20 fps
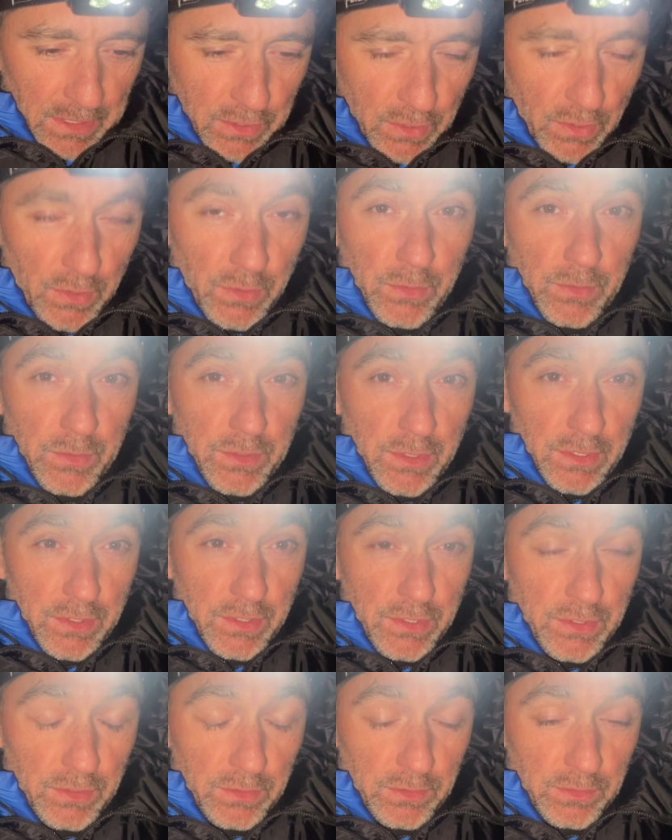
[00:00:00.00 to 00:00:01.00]
toes are
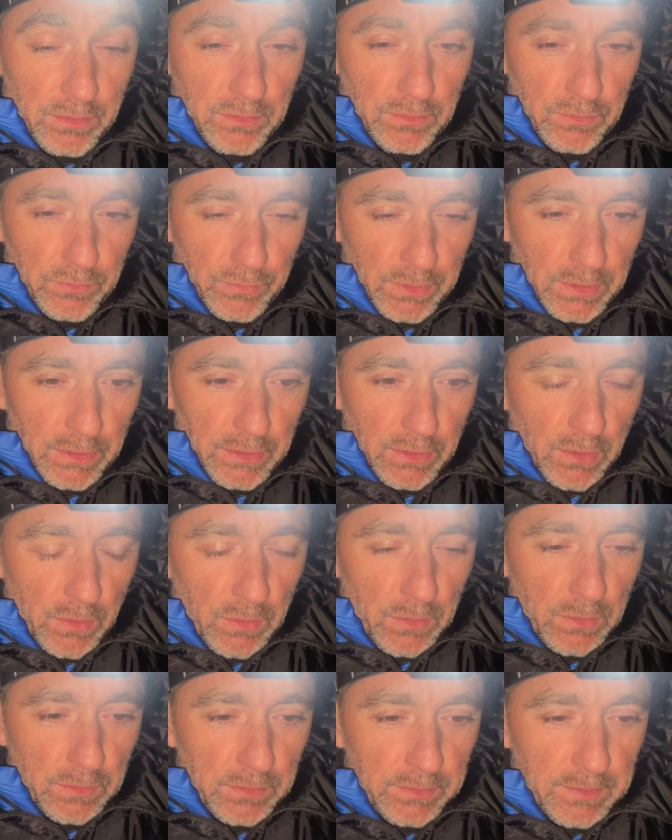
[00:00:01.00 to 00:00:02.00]
still really
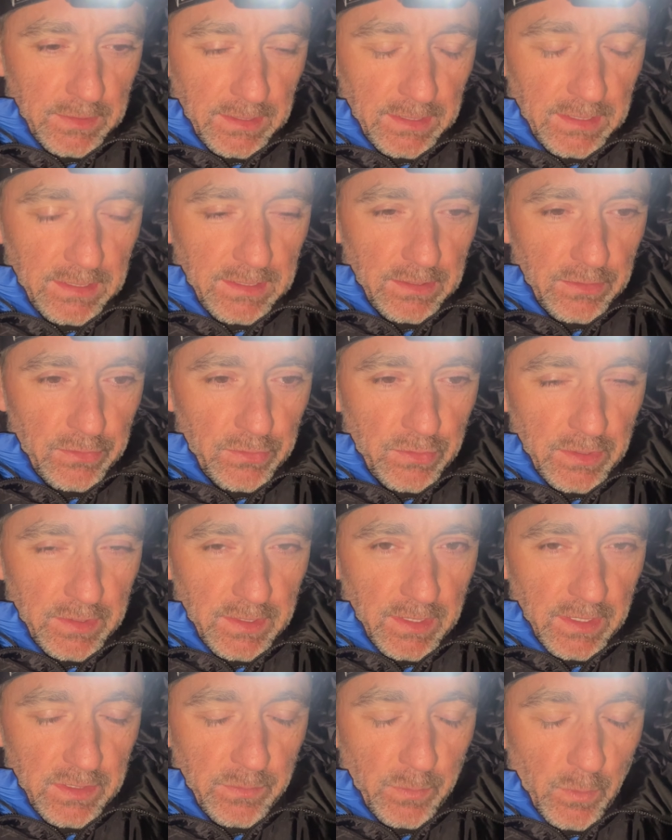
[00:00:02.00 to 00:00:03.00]
cold. It usually
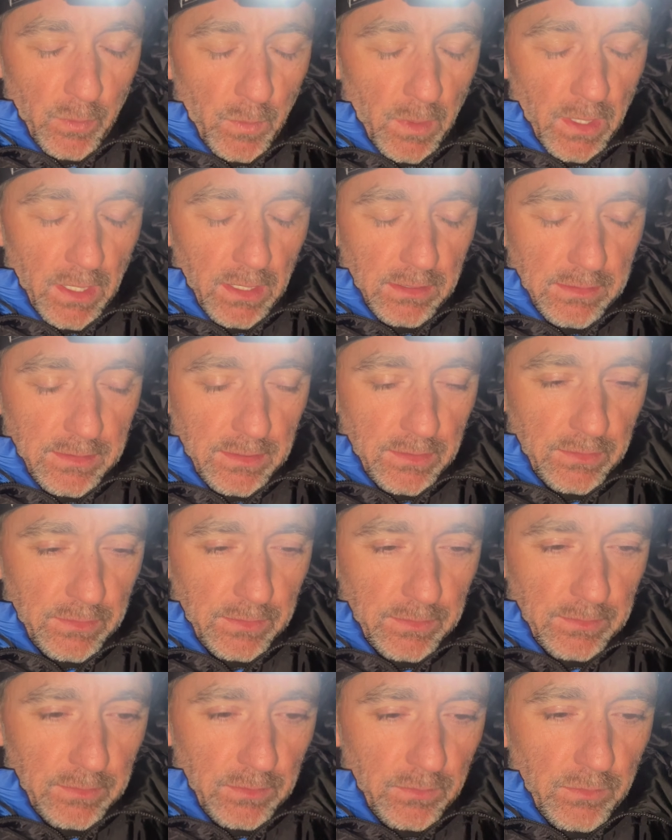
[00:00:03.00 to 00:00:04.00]
takes them a while
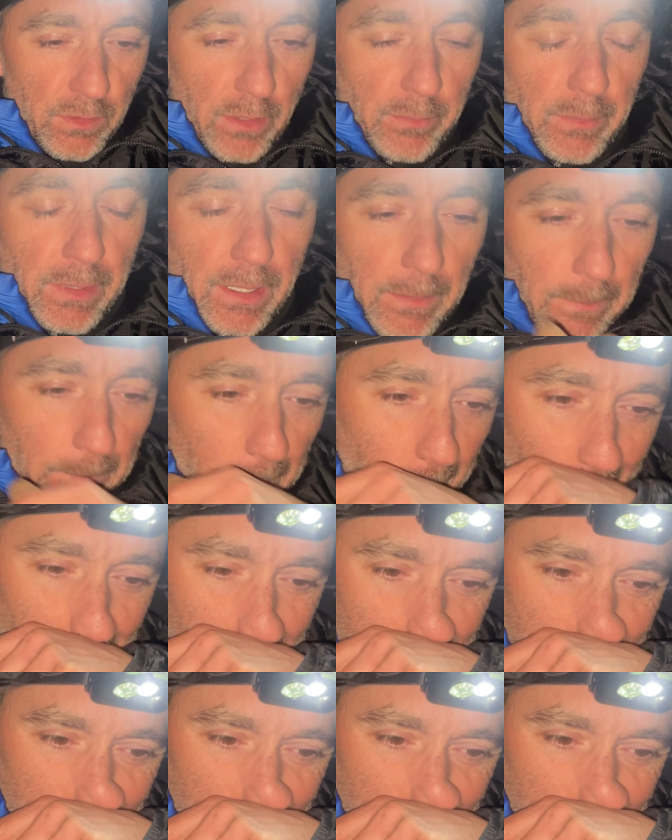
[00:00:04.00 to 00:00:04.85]
to warm up, but